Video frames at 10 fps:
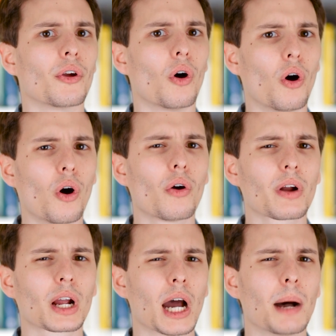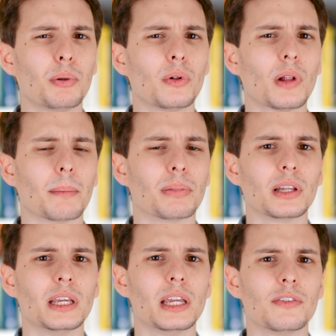There are a couple, I
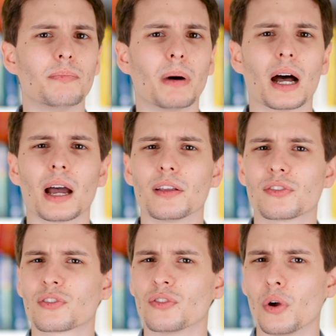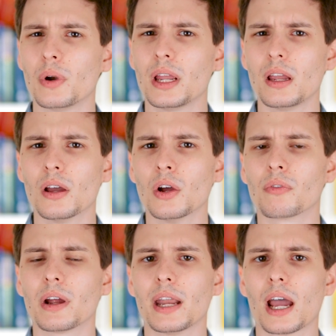believe, by Sony
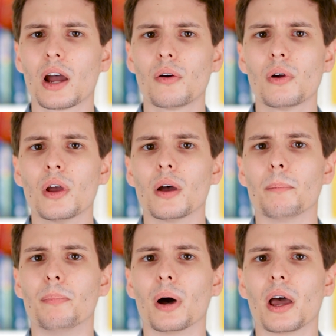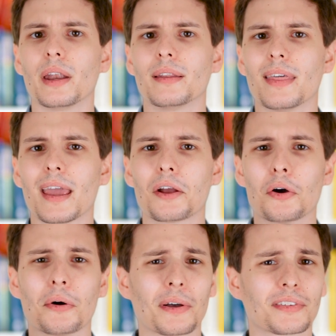right now, but they
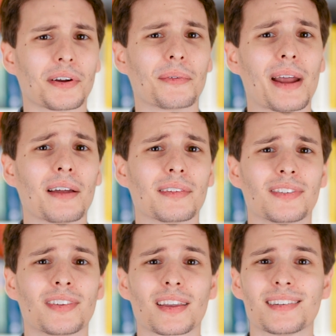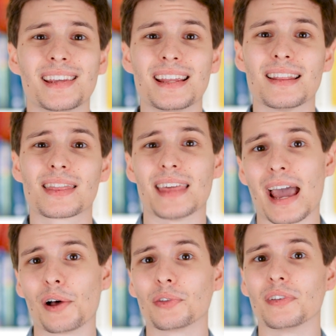cost around
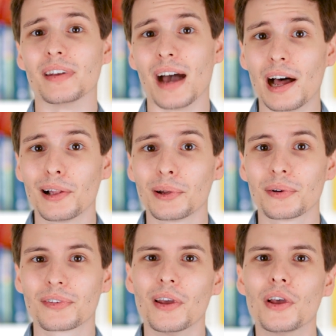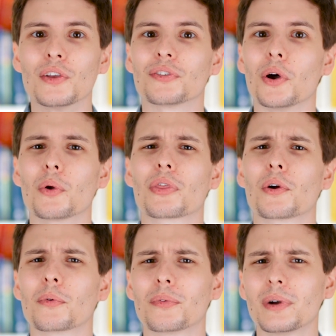$16,000, so
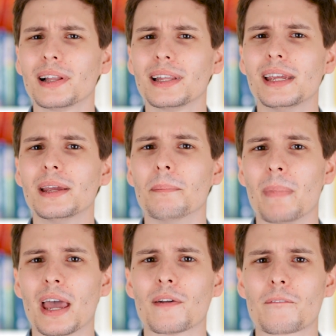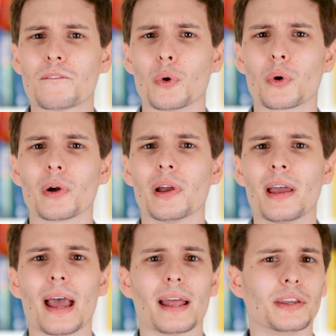they're really meant for,
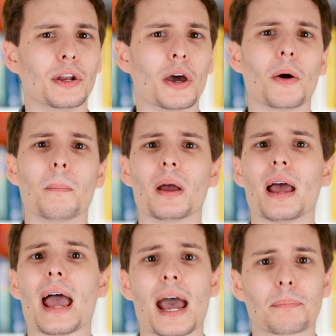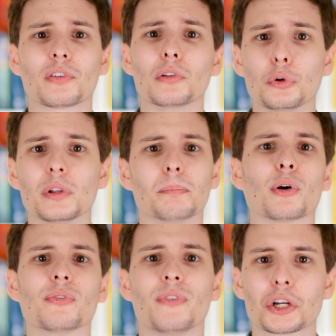you know, absolutely
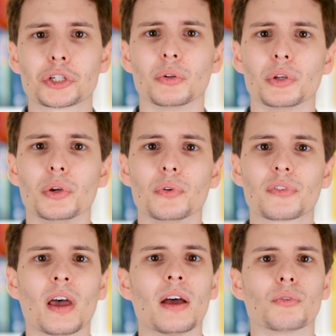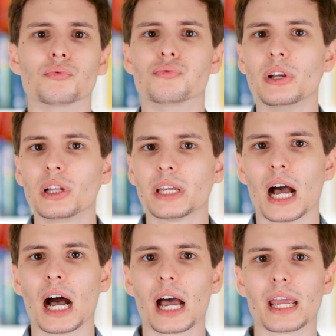professional use, really
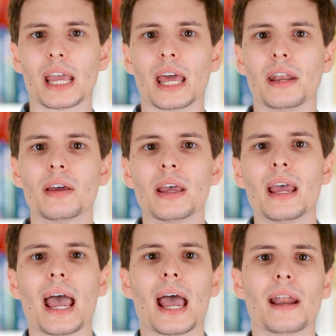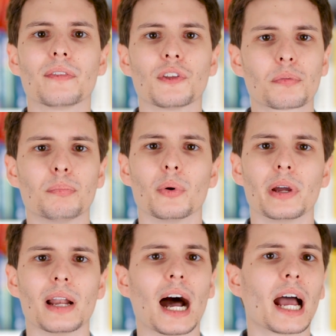high end, and at this
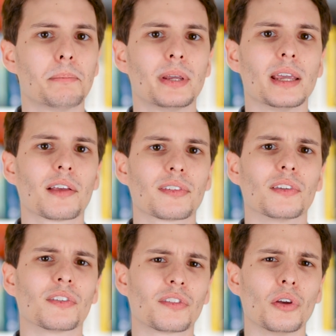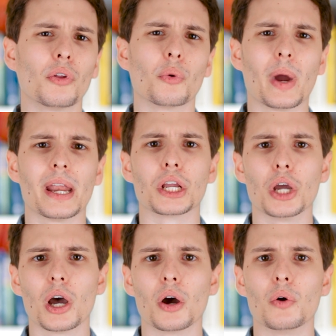point, IPS is still the way to
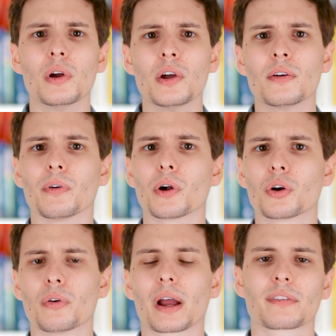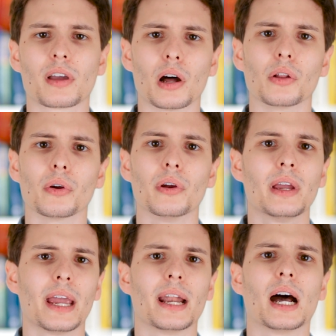go for correct color
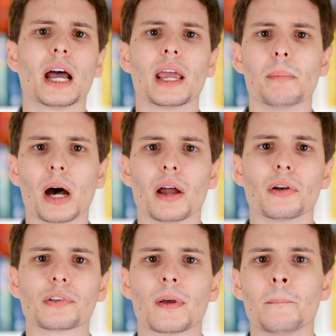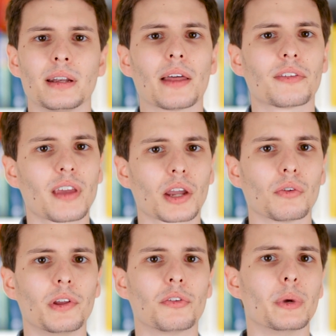and high end monitors. Now, the second
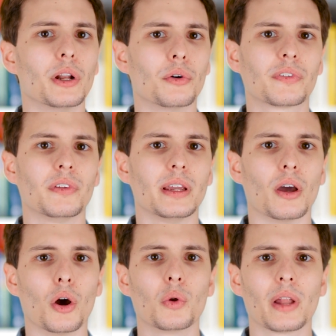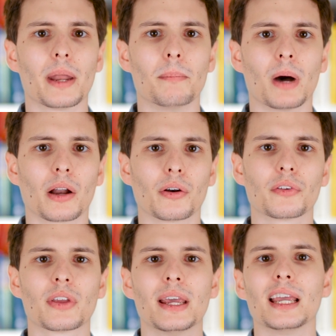reason we don't see OLED
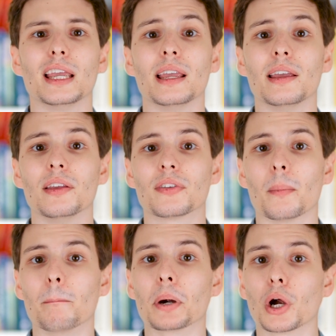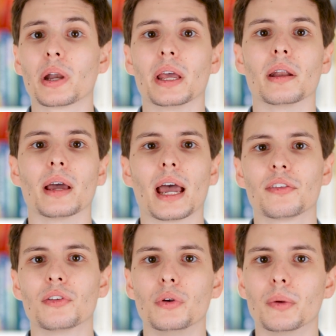monitors is burn-in.
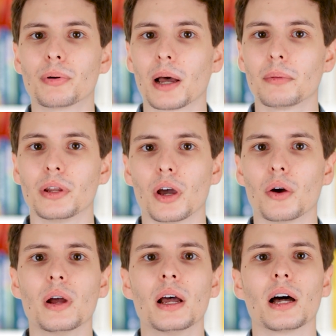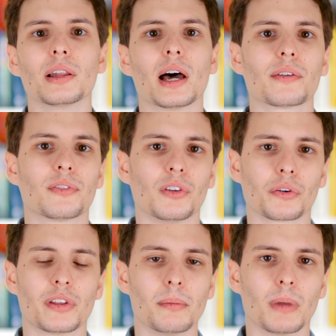As you probably know, a lot of
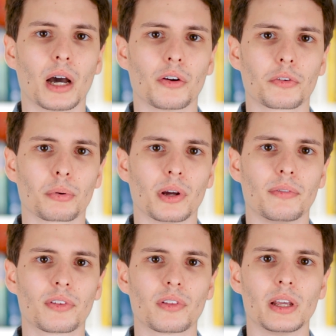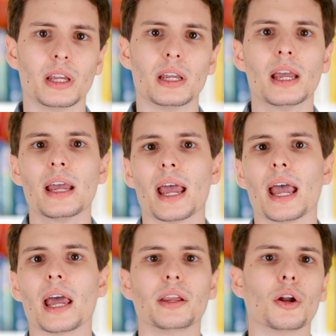CRT monitors previously,
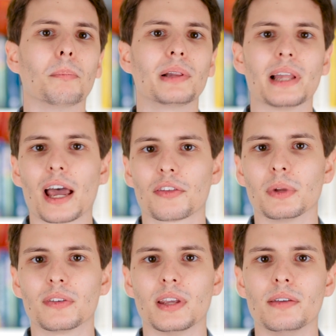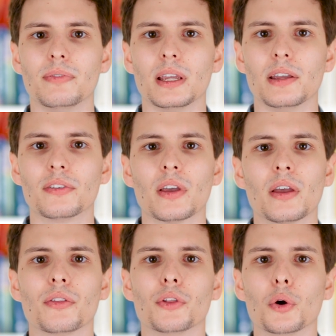and you know, plasma TVs,
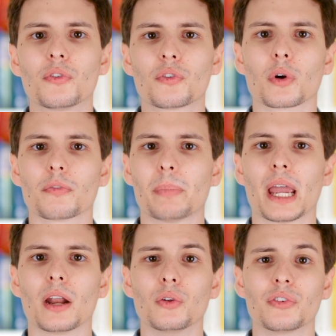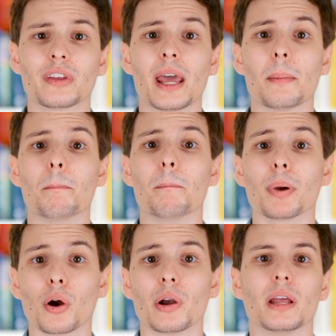those sort of panels get
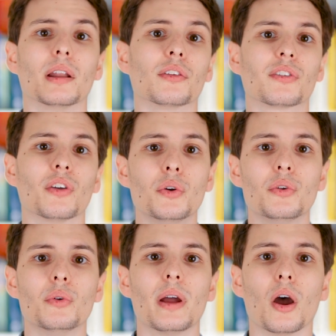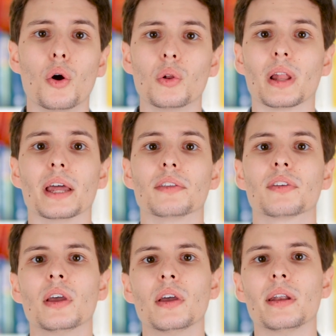burn-in, and so do OLEDs.